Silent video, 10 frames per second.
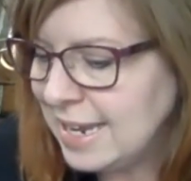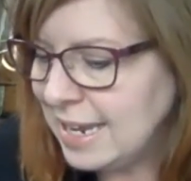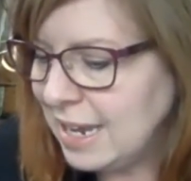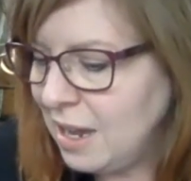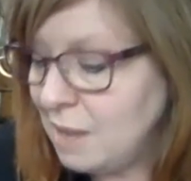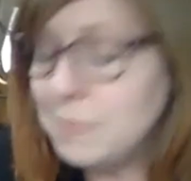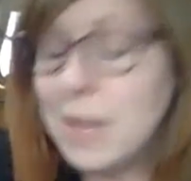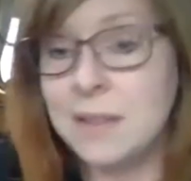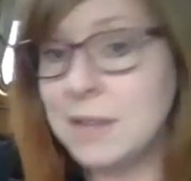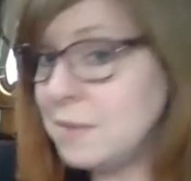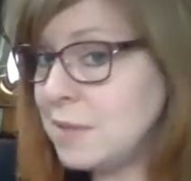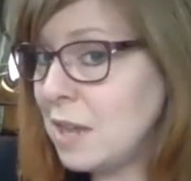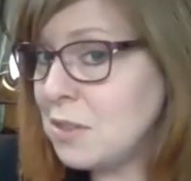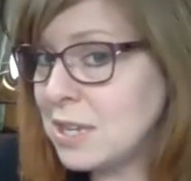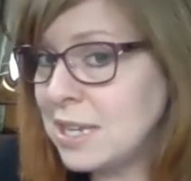The
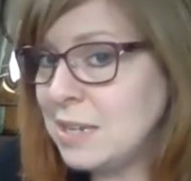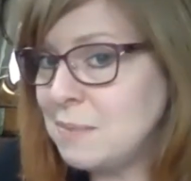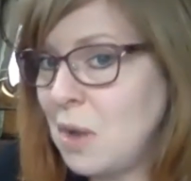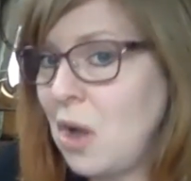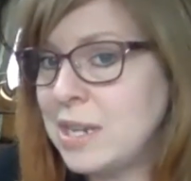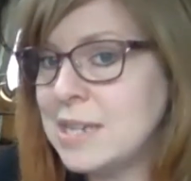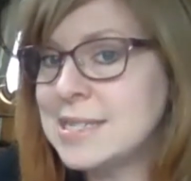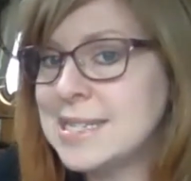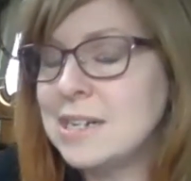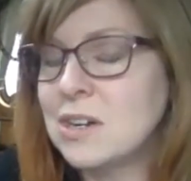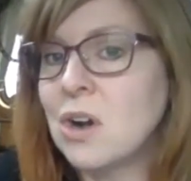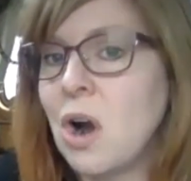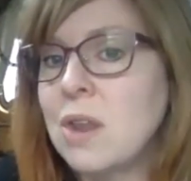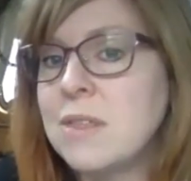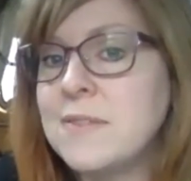other key audience here
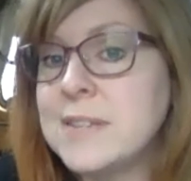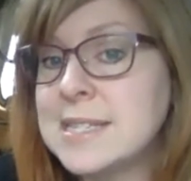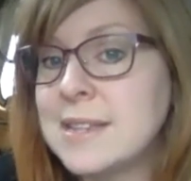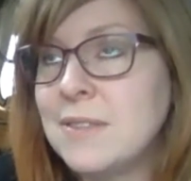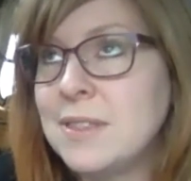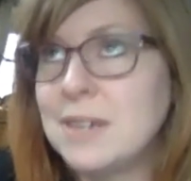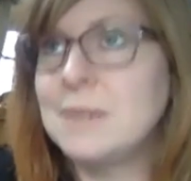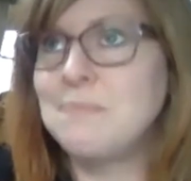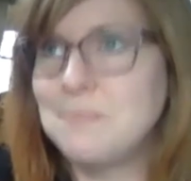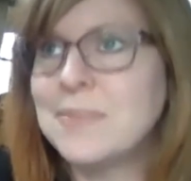are the